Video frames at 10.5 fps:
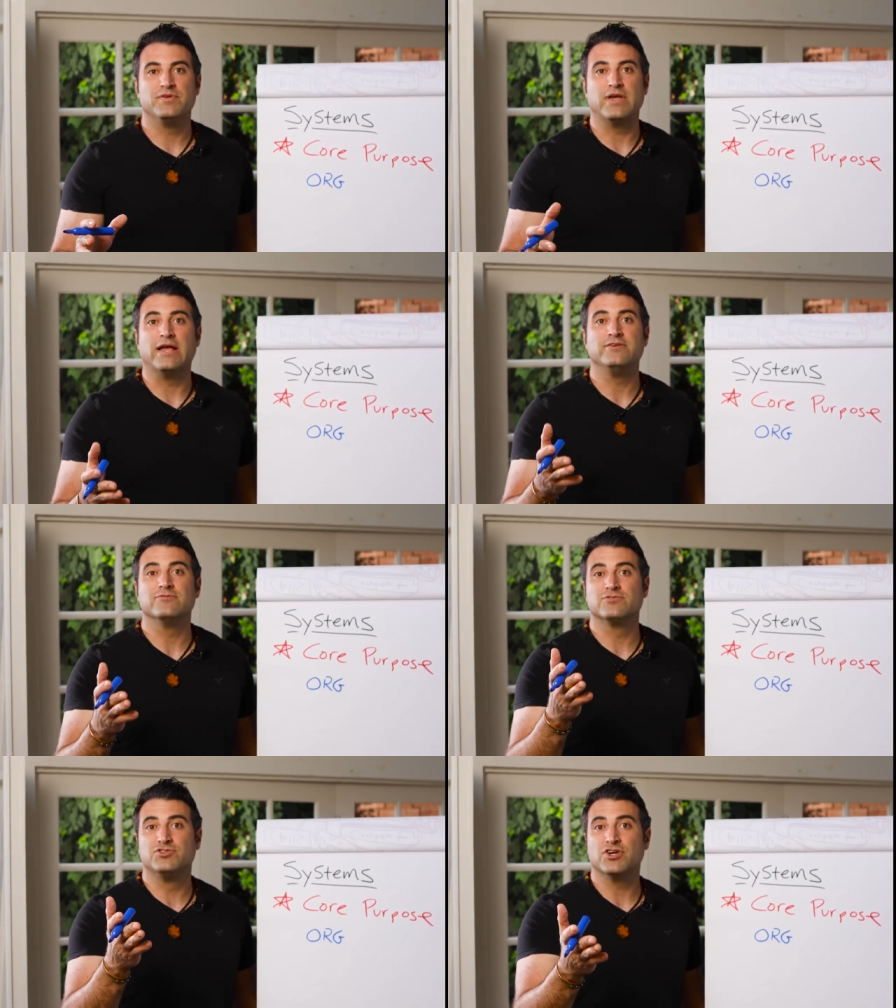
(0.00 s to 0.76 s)
and
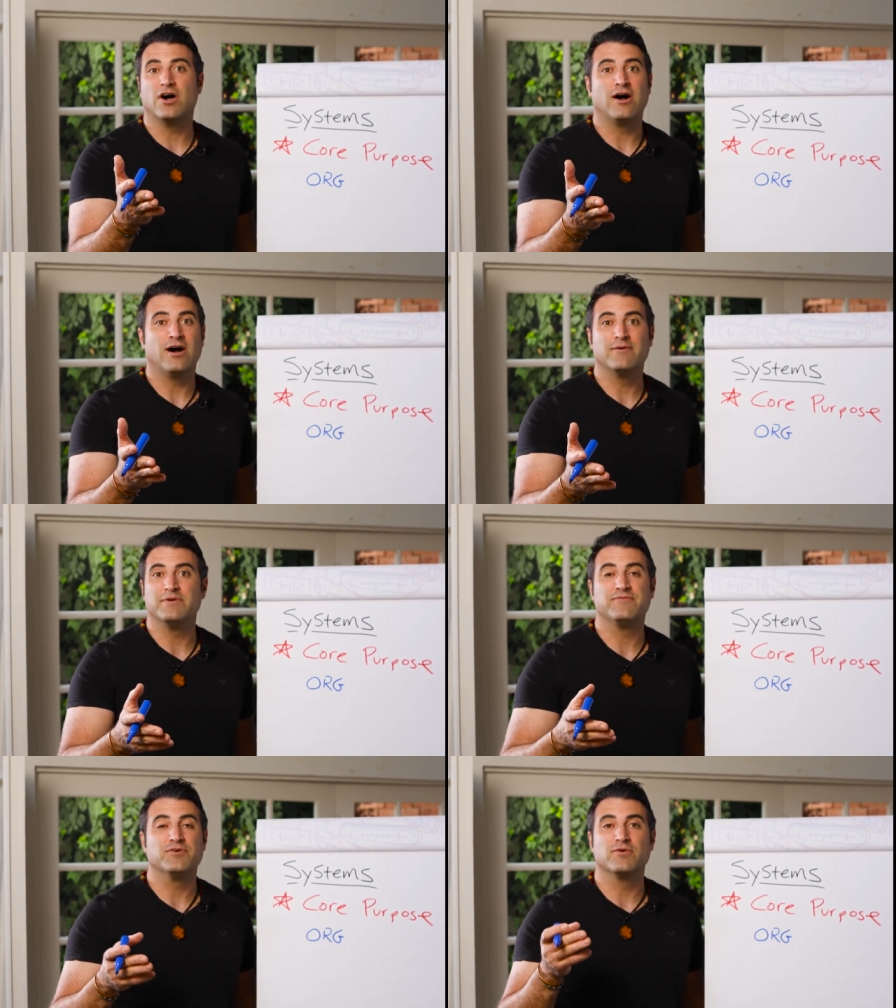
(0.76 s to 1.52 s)
your job.
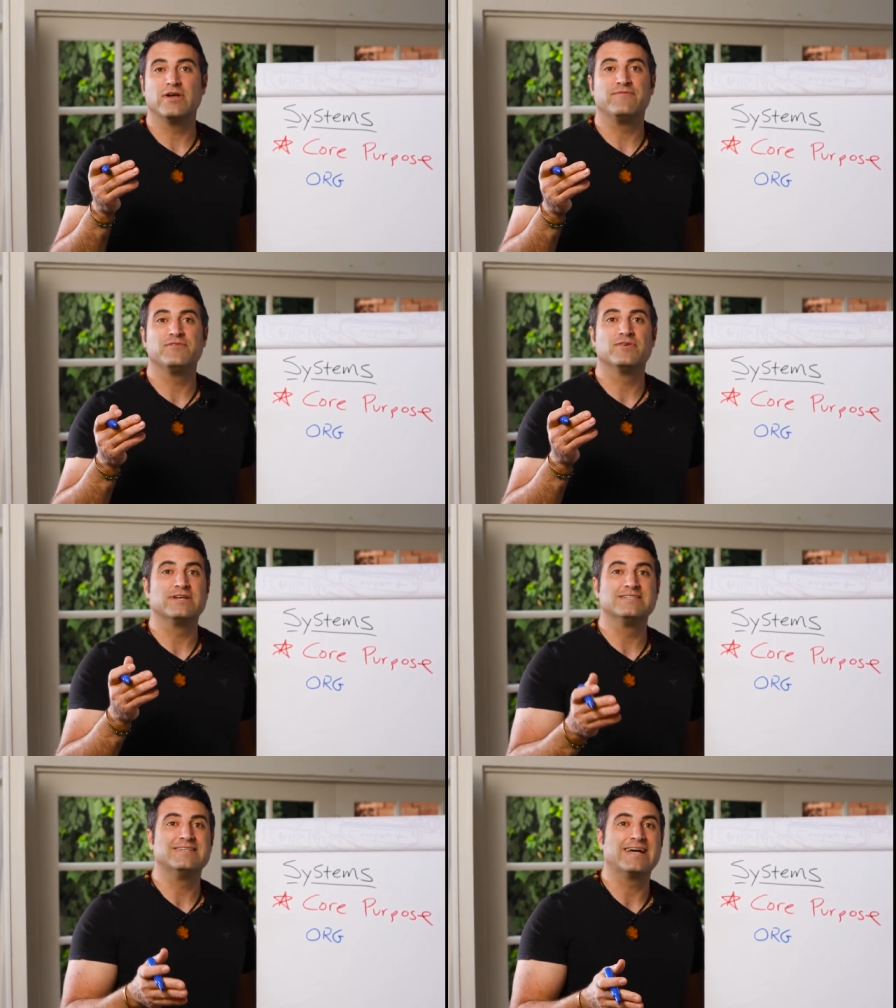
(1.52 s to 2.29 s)
If you're if you're an
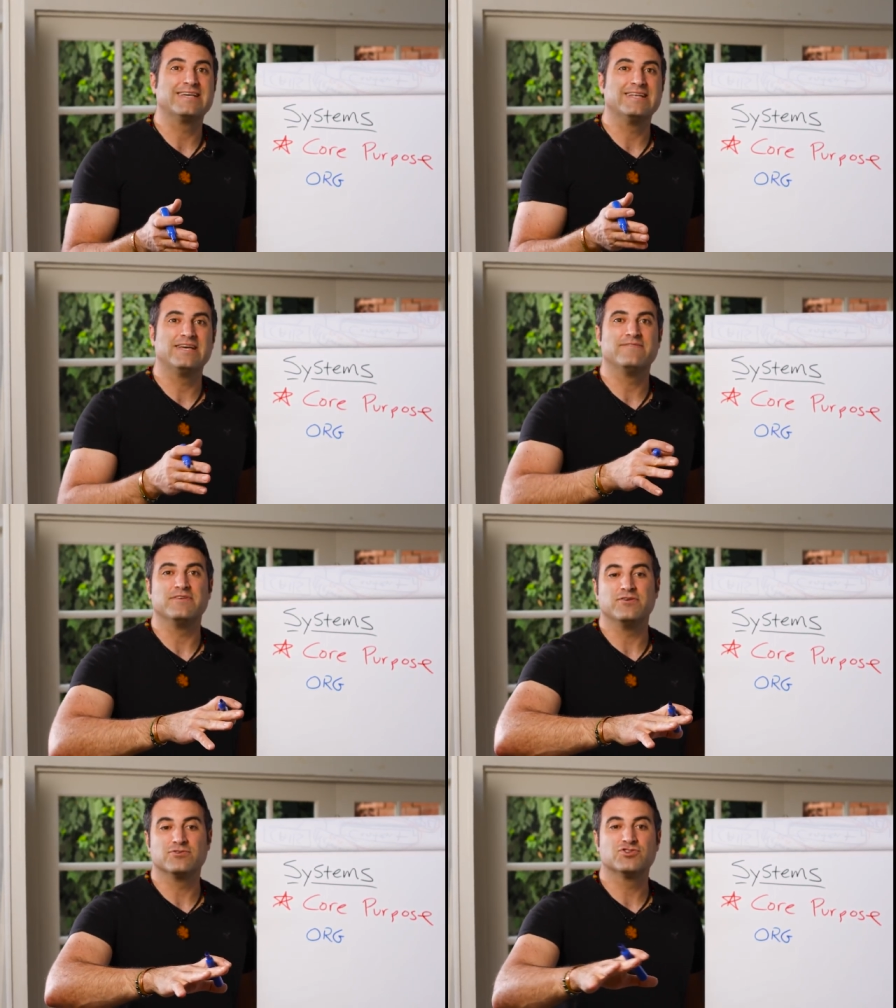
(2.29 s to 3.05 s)
executive
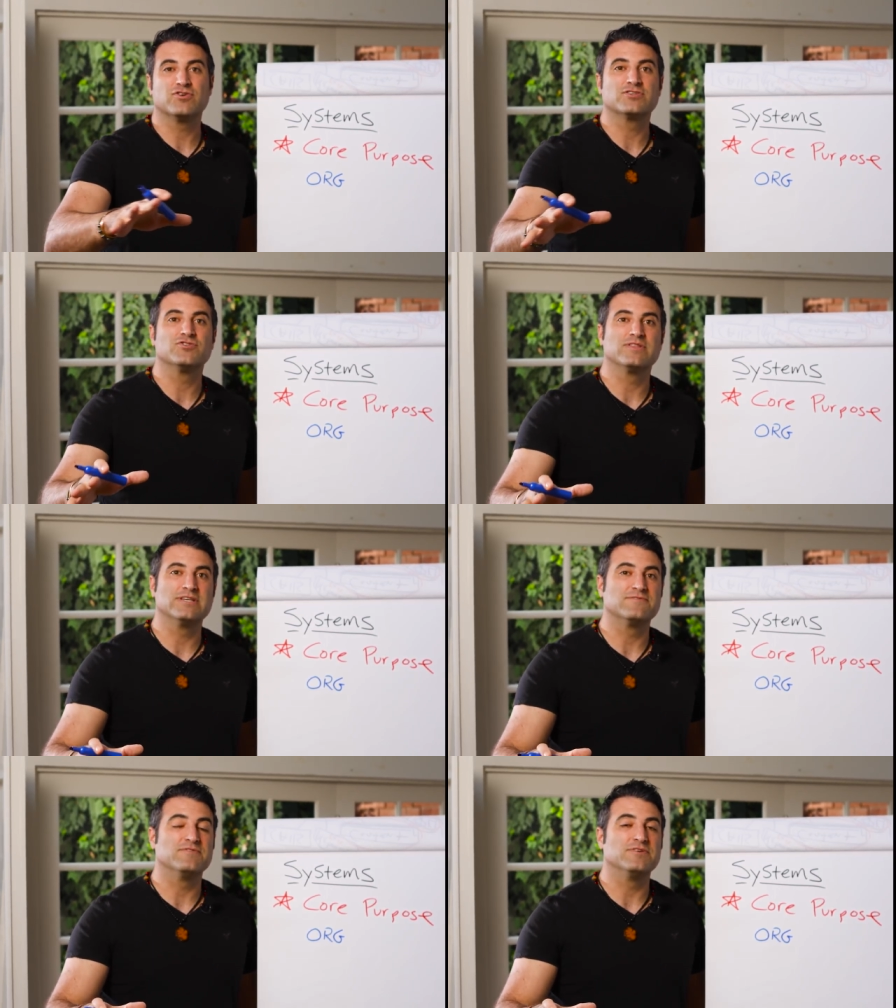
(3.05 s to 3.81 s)
and you're structuring
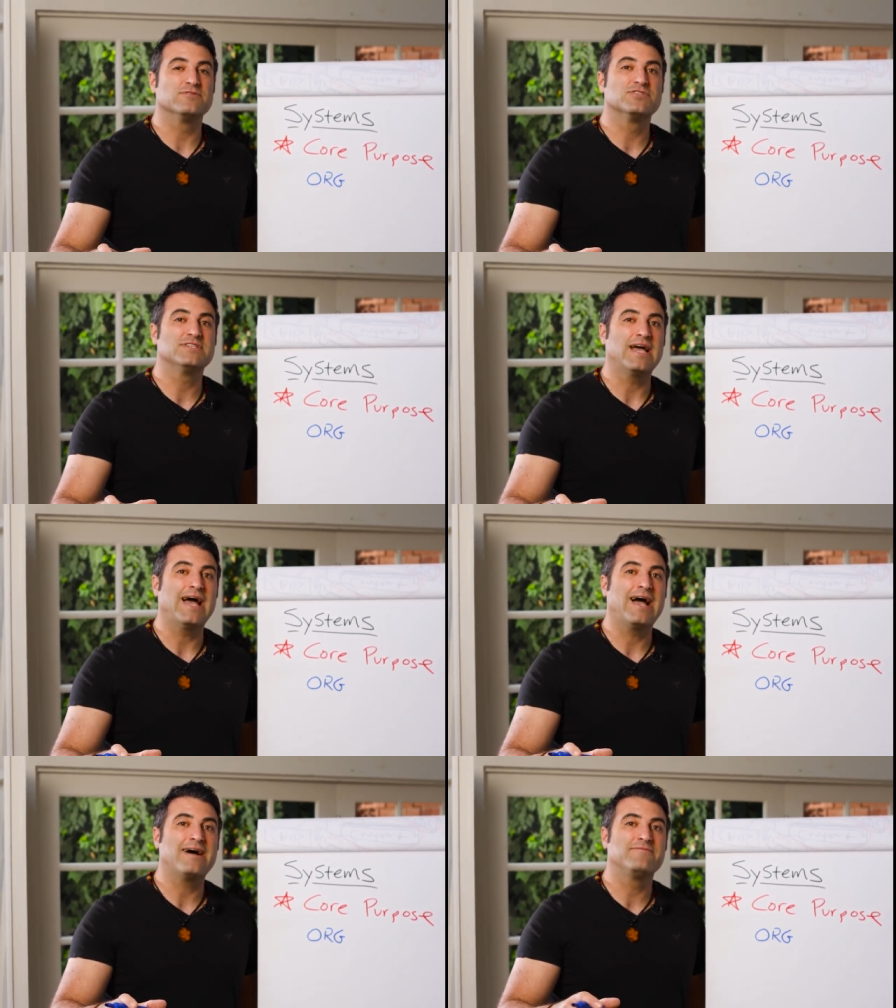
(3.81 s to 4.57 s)
things for your
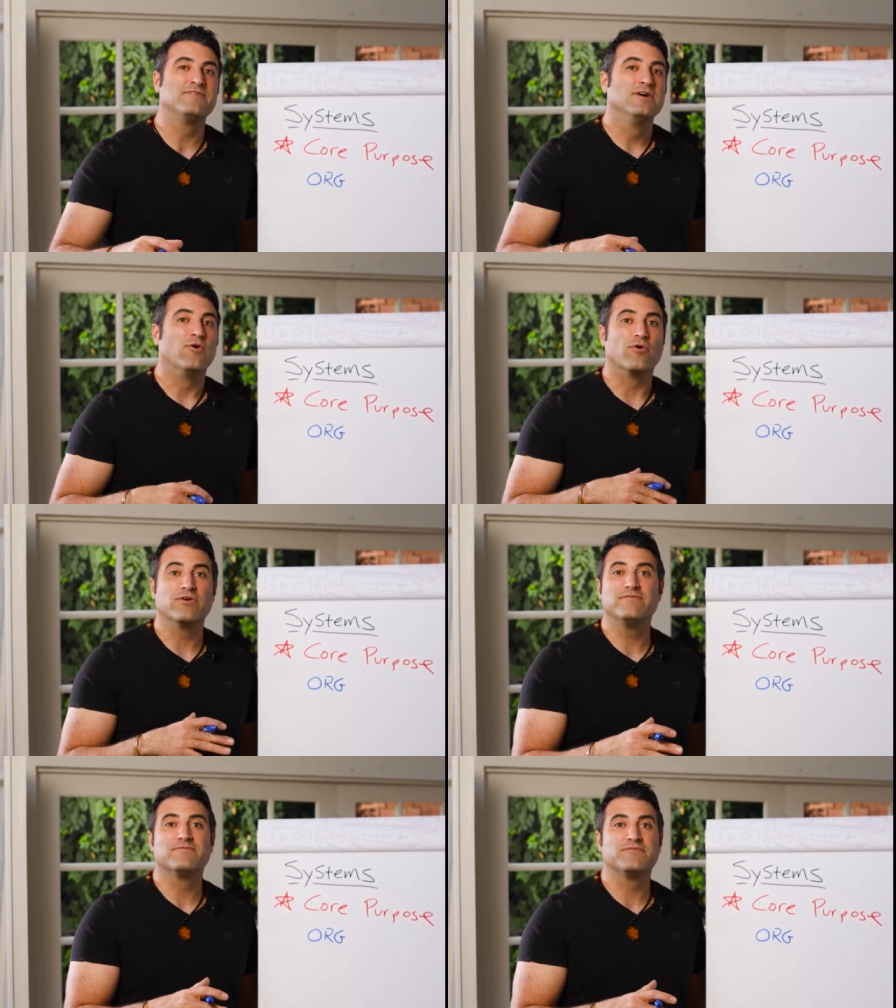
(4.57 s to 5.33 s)
staff or
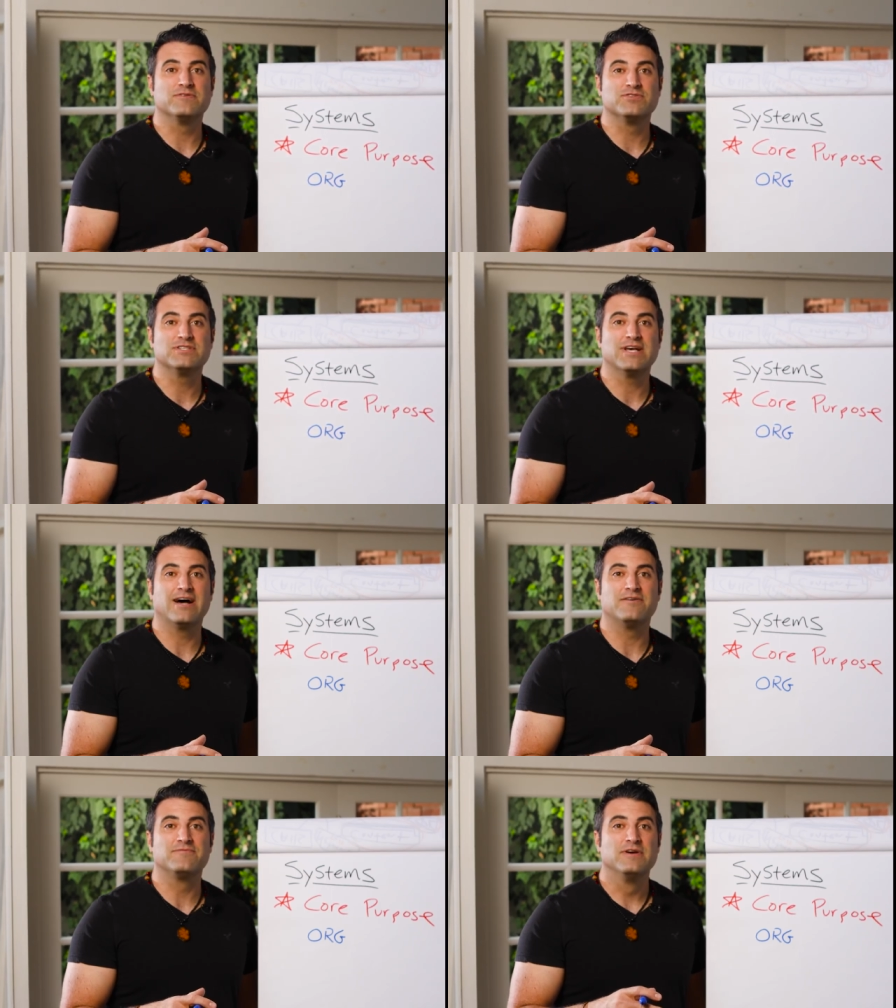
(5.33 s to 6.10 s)
even for
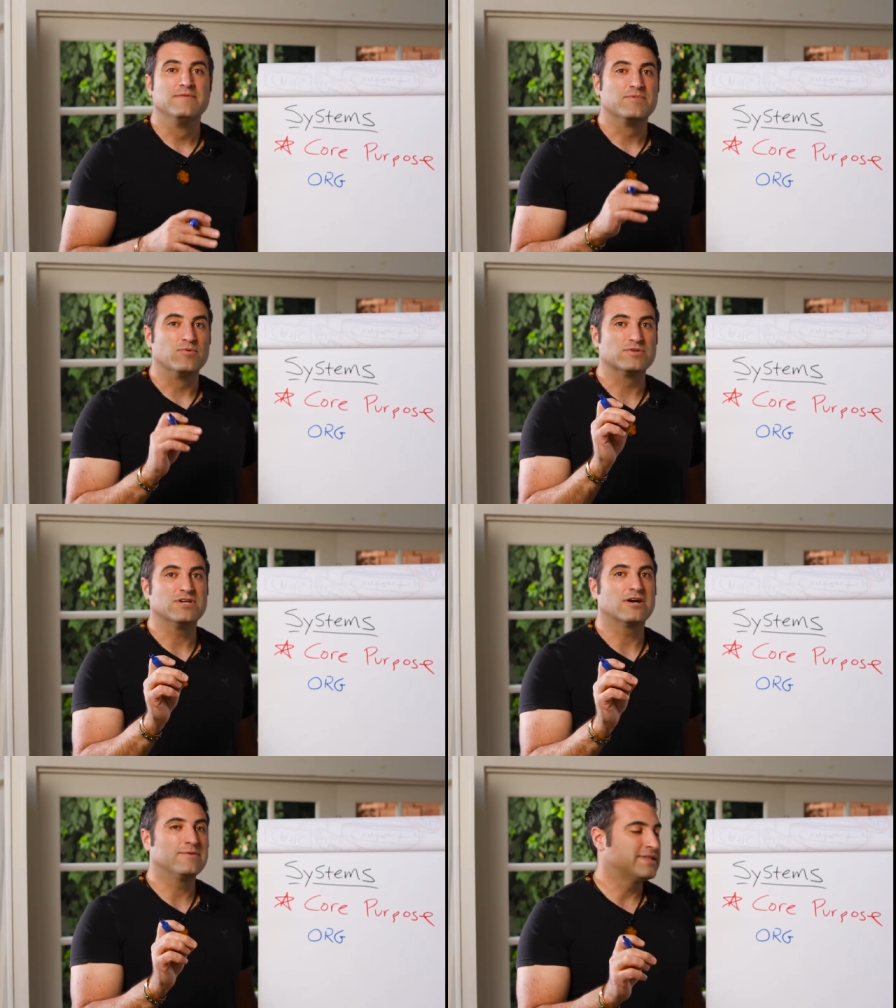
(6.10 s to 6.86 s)
yourself, we'll
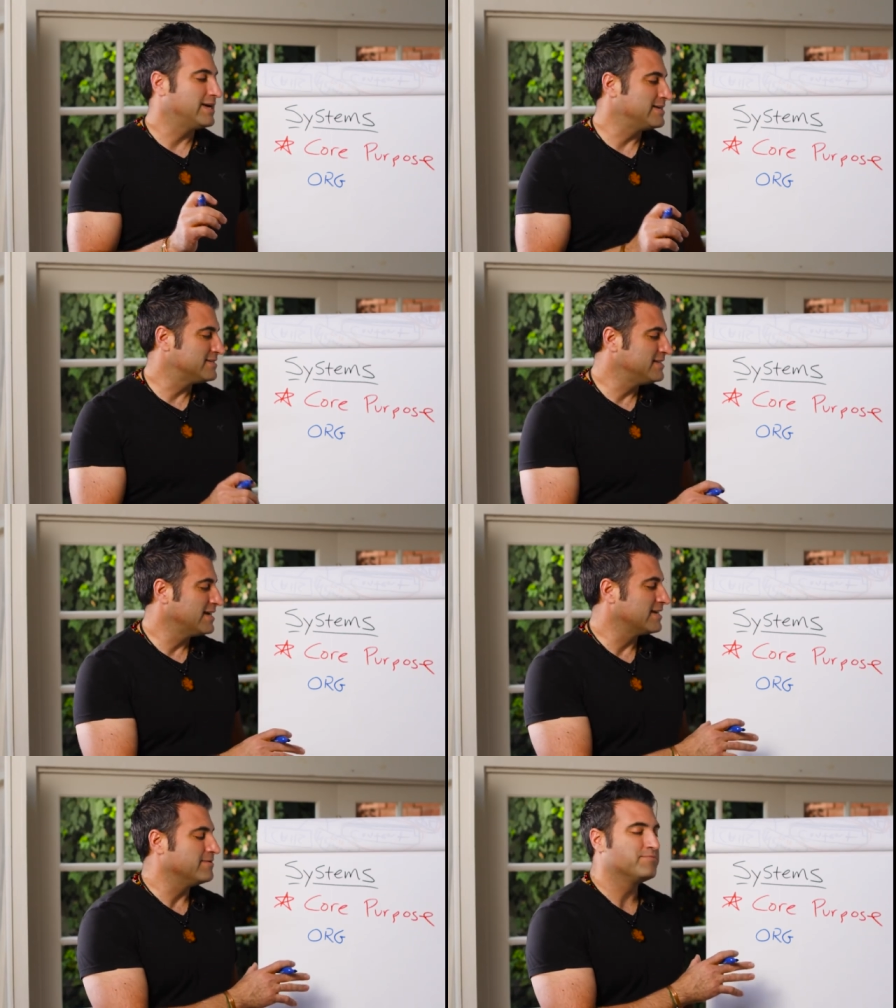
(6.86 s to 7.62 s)
talk about that in a
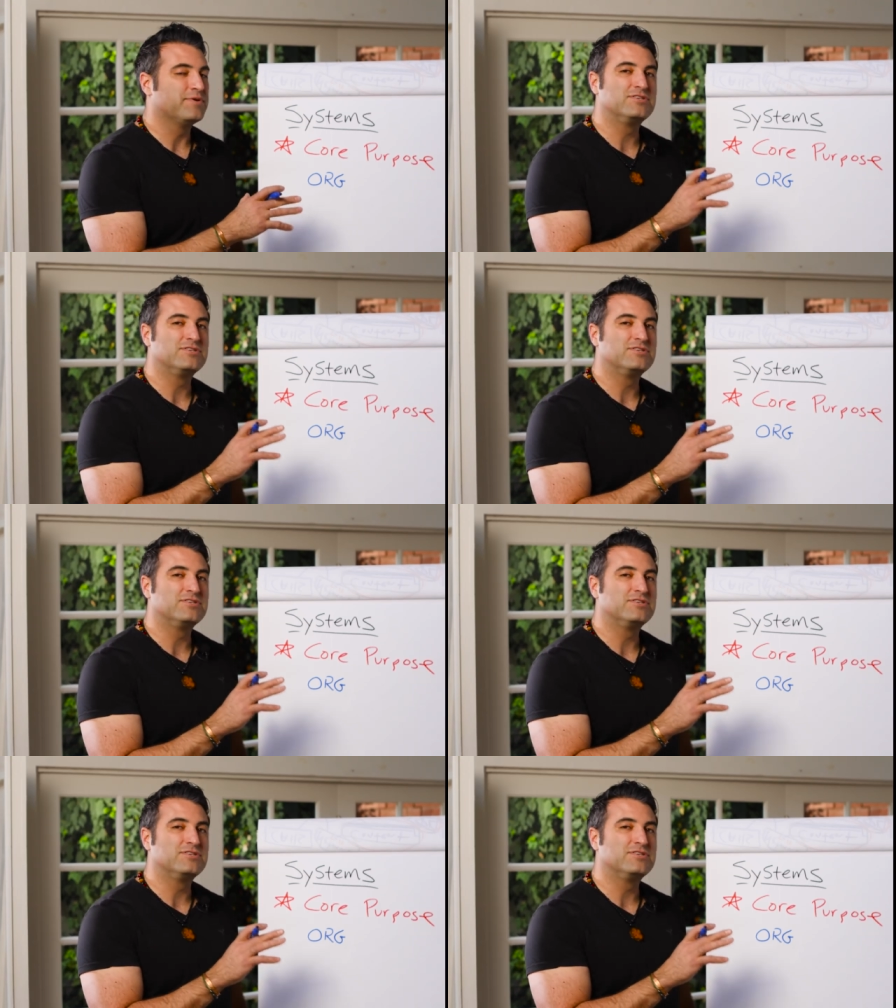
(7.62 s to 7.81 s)
second.